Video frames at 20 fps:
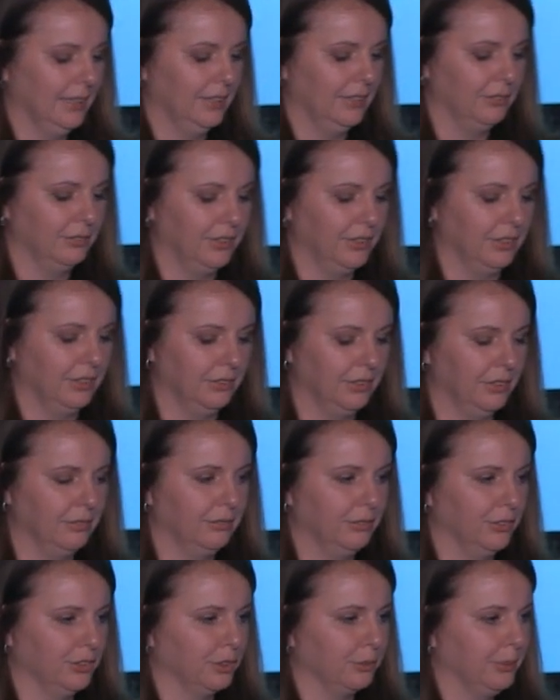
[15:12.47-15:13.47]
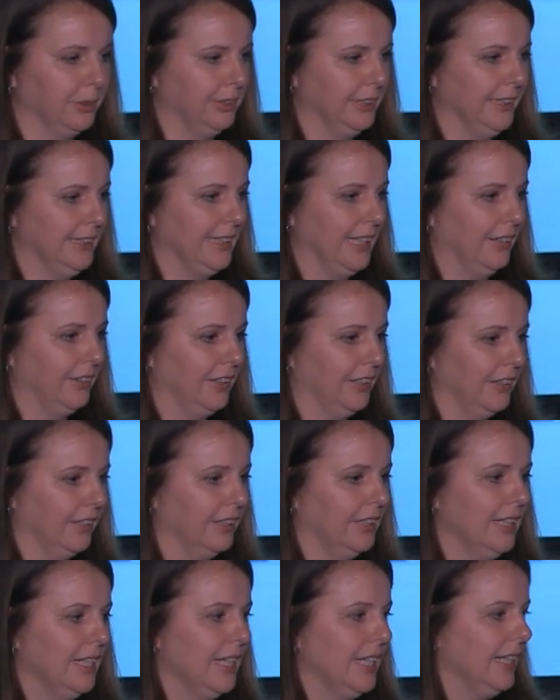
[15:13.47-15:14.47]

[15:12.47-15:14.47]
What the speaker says: the vulnerabilities out there.